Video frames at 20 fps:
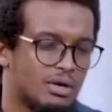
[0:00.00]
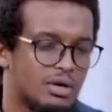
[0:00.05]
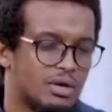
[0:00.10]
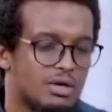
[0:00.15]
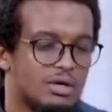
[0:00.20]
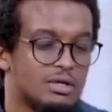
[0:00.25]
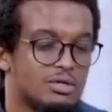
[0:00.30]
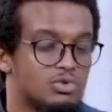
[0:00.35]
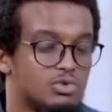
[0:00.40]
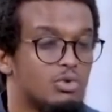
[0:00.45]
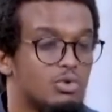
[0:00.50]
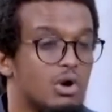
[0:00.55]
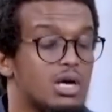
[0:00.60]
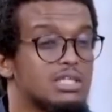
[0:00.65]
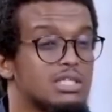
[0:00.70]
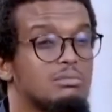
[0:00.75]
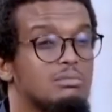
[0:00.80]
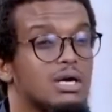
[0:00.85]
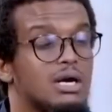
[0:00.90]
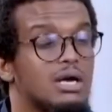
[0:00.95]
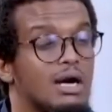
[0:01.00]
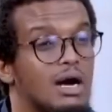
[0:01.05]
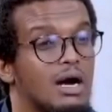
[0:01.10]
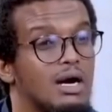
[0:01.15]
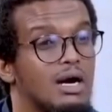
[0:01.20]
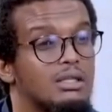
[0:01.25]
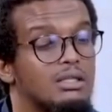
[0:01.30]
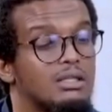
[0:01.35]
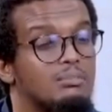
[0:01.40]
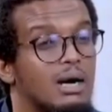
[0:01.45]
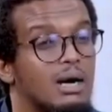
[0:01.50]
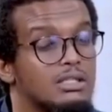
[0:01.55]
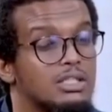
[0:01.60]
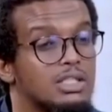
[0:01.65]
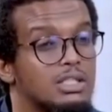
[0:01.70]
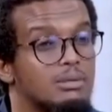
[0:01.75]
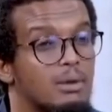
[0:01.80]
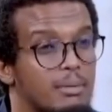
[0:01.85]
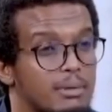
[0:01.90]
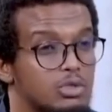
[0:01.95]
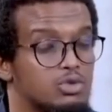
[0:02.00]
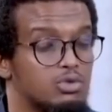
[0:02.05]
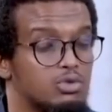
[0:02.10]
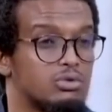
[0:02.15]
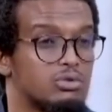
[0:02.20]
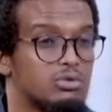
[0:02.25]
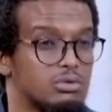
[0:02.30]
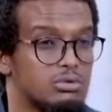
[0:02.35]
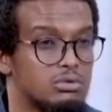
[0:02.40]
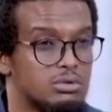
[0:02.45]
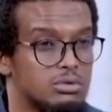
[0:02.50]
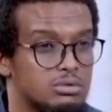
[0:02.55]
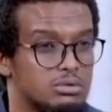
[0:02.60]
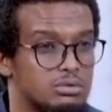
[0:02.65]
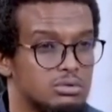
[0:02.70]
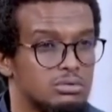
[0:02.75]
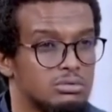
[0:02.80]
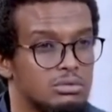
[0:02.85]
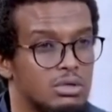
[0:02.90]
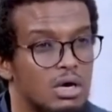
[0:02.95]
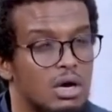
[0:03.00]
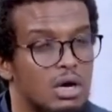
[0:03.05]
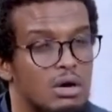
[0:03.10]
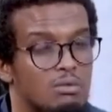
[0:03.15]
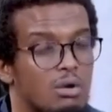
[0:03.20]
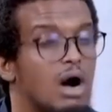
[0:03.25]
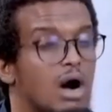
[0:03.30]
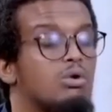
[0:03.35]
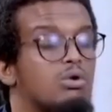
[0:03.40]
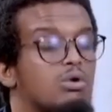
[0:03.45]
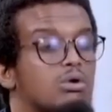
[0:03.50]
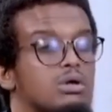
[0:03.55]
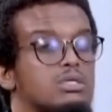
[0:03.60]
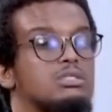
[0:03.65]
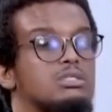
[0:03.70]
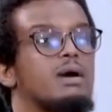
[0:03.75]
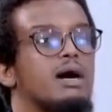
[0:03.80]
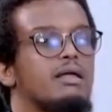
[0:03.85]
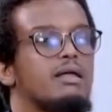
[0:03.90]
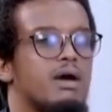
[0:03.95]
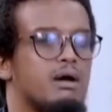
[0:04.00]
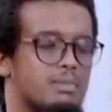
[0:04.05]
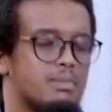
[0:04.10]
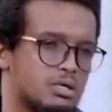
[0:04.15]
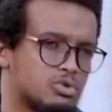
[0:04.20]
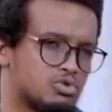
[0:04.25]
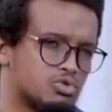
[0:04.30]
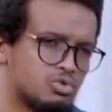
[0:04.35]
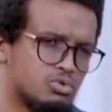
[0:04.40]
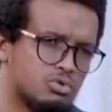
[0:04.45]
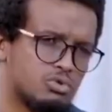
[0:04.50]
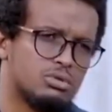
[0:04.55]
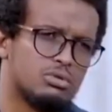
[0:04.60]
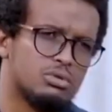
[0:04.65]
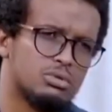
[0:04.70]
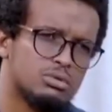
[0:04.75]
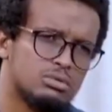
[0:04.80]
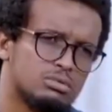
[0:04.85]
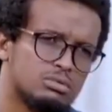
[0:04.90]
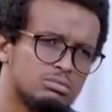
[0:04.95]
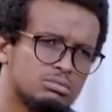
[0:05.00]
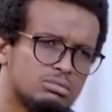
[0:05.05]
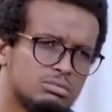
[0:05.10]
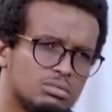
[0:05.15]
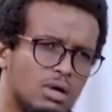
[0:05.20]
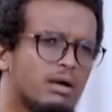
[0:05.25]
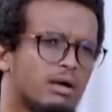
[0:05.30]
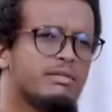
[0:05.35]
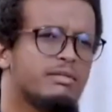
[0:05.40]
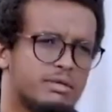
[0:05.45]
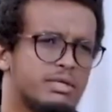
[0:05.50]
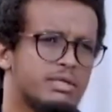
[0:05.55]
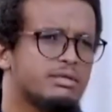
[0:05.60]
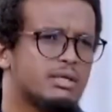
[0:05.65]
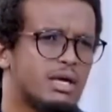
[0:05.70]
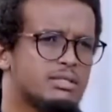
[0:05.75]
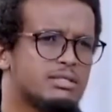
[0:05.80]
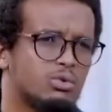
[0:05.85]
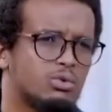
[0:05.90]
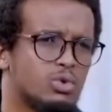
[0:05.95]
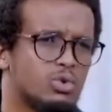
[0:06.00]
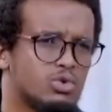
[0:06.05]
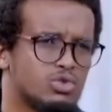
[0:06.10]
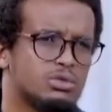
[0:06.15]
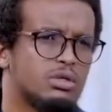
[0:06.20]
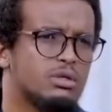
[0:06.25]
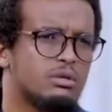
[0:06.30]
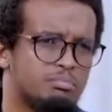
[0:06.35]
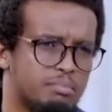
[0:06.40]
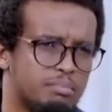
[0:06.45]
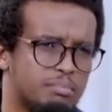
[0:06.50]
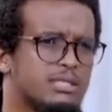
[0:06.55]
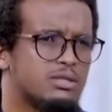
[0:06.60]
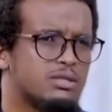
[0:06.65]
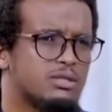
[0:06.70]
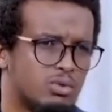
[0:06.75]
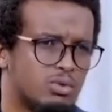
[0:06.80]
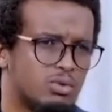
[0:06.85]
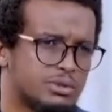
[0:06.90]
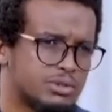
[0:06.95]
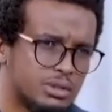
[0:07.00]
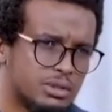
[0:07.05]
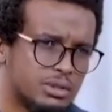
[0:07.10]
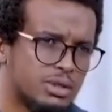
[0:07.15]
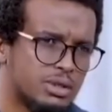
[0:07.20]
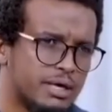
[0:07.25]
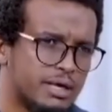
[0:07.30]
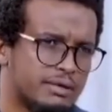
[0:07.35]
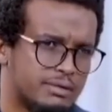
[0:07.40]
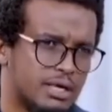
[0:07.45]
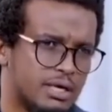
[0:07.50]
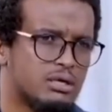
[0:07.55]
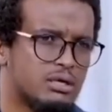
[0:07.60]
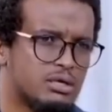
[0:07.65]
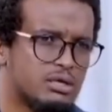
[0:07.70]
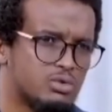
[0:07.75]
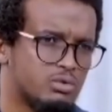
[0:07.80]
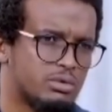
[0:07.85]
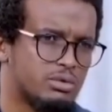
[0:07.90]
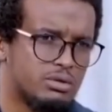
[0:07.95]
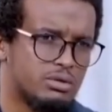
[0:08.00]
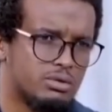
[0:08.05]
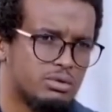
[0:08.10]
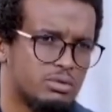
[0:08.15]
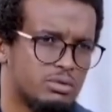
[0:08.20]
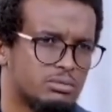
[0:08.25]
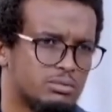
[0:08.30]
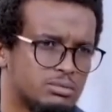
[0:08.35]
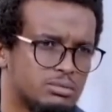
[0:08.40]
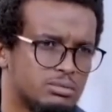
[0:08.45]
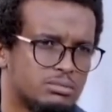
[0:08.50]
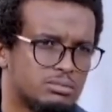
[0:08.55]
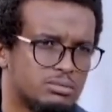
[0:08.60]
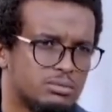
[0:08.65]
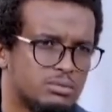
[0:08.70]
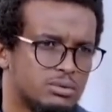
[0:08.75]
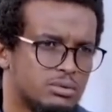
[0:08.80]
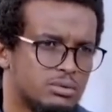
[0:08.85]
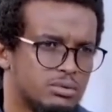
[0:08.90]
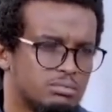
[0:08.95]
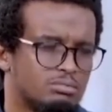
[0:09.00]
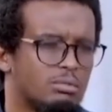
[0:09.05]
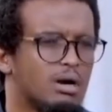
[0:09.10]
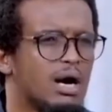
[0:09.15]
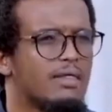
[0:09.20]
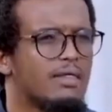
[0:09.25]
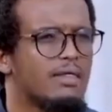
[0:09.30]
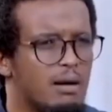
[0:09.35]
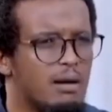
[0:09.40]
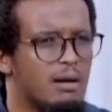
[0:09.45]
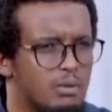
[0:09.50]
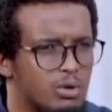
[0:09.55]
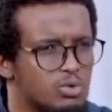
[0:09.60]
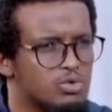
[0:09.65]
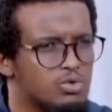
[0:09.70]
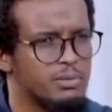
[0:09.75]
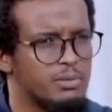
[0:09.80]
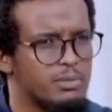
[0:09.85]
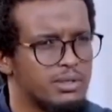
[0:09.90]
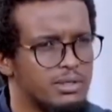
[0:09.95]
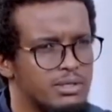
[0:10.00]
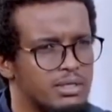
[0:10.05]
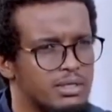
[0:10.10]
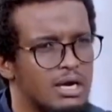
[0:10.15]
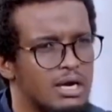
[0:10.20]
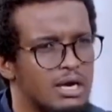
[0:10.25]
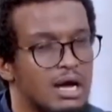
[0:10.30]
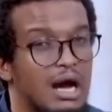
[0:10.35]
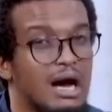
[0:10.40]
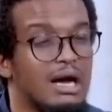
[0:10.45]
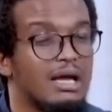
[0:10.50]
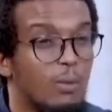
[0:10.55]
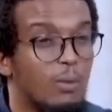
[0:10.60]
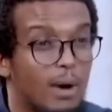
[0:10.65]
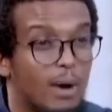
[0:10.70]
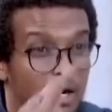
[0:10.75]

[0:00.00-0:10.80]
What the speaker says: He disclosed that his belief in the group's principles dates back to 2017 when he relocated from Somaliland to Mogadishu. Prior to formally joining Al-Shabaab, he had been